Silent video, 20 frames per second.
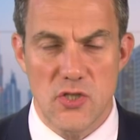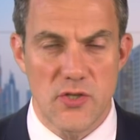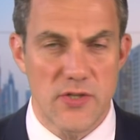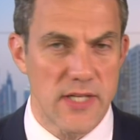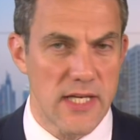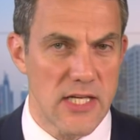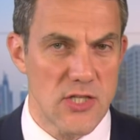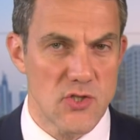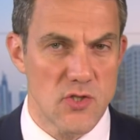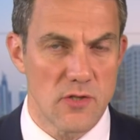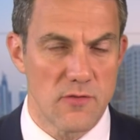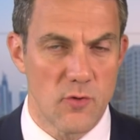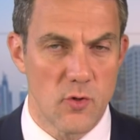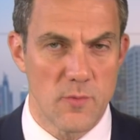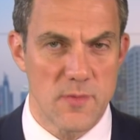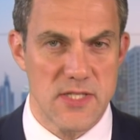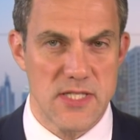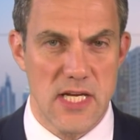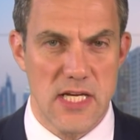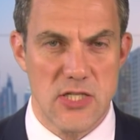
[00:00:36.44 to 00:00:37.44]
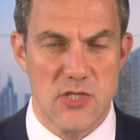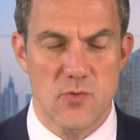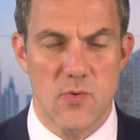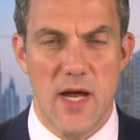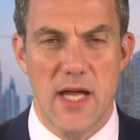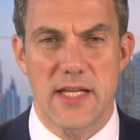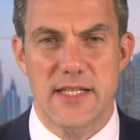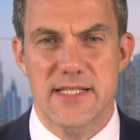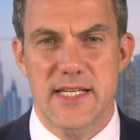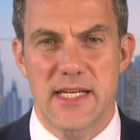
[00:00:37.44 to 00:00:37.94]
on the issue of
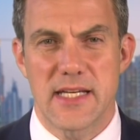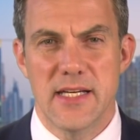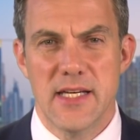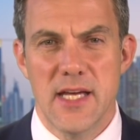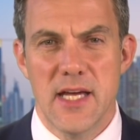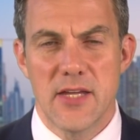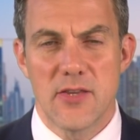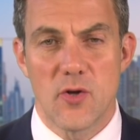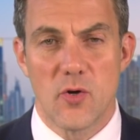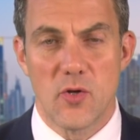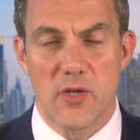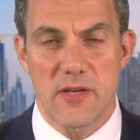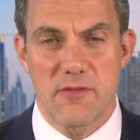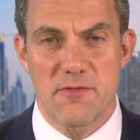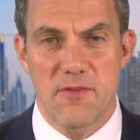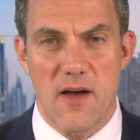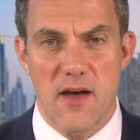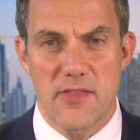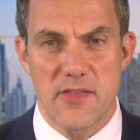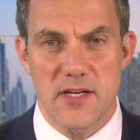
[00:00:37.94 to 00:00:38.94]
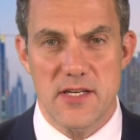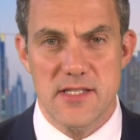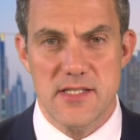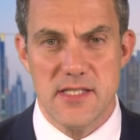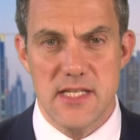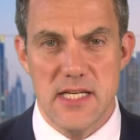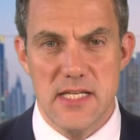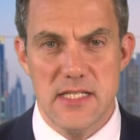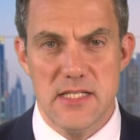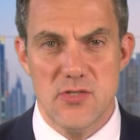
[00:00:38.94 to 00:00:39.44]
homosexuality, the Holy Father is
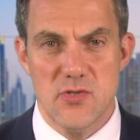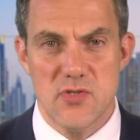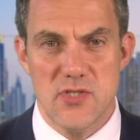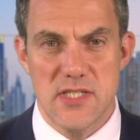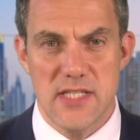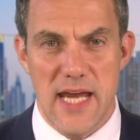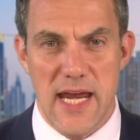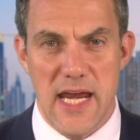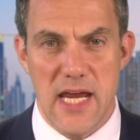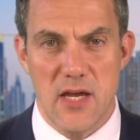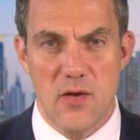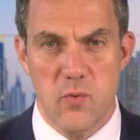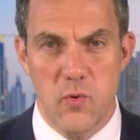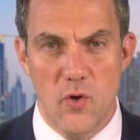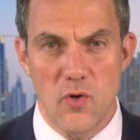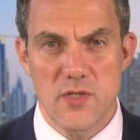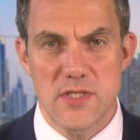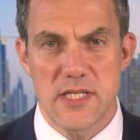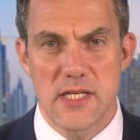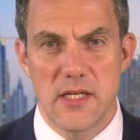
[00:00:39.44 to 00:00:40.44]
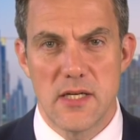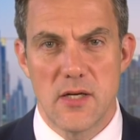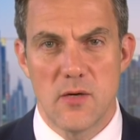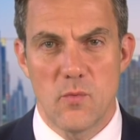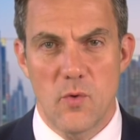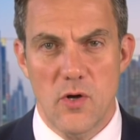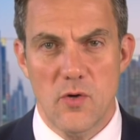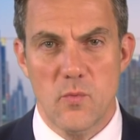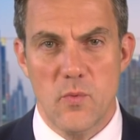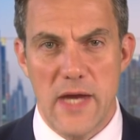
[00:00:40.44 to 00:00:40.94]
seen to say, quote,
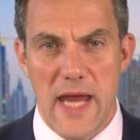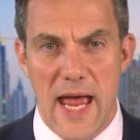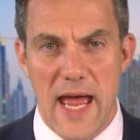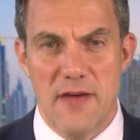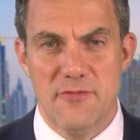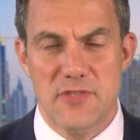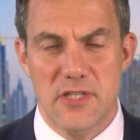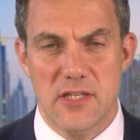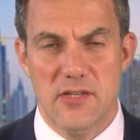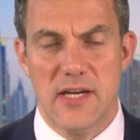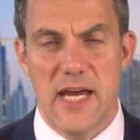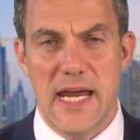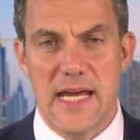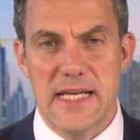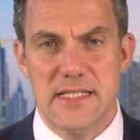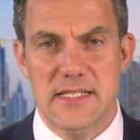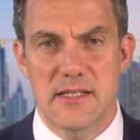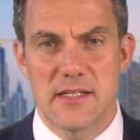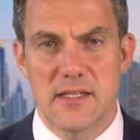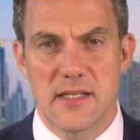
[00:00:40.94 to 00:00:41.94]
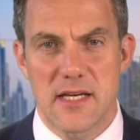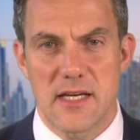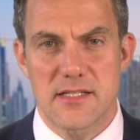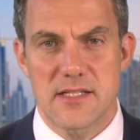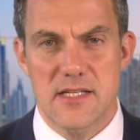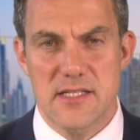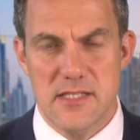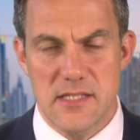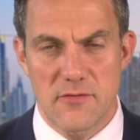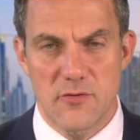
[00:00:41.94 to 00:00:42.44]
"What we have to create is
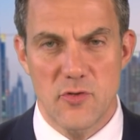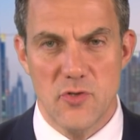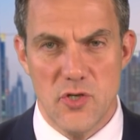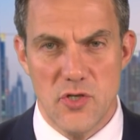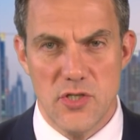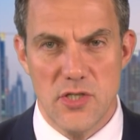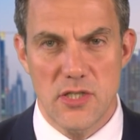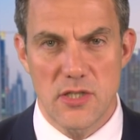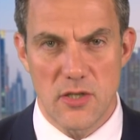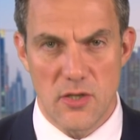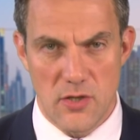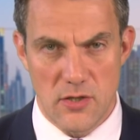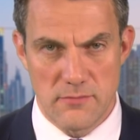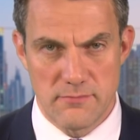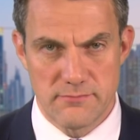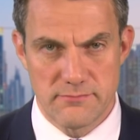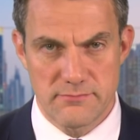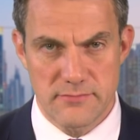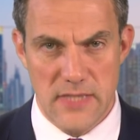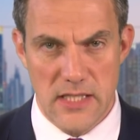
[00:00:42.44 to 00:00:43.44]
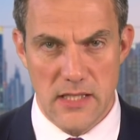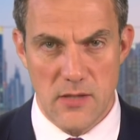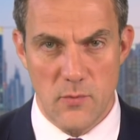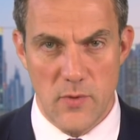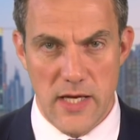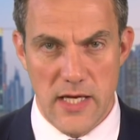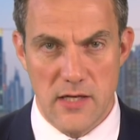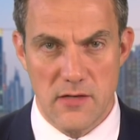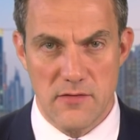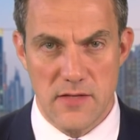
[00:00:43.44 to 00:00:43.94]
a civil union law." In the
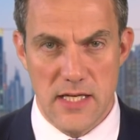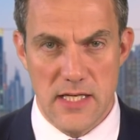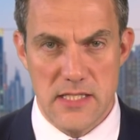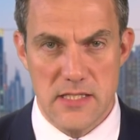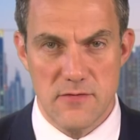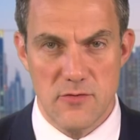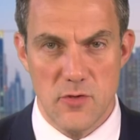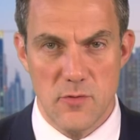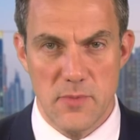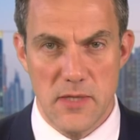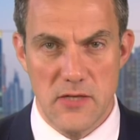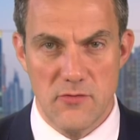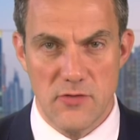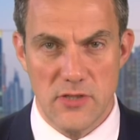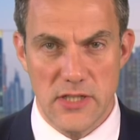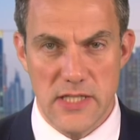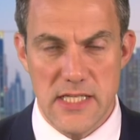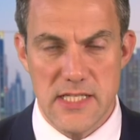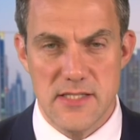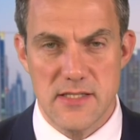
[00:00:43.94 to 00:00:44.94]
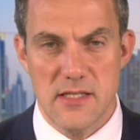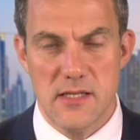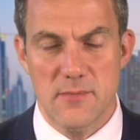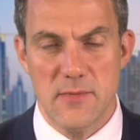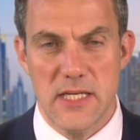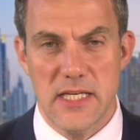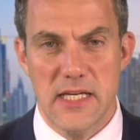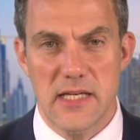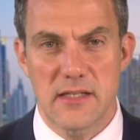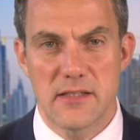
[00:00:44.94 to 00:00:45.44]
wake of the interview being released to the
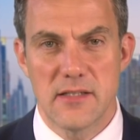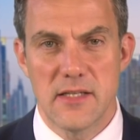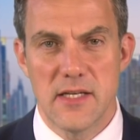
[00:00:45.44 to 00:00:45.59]
media,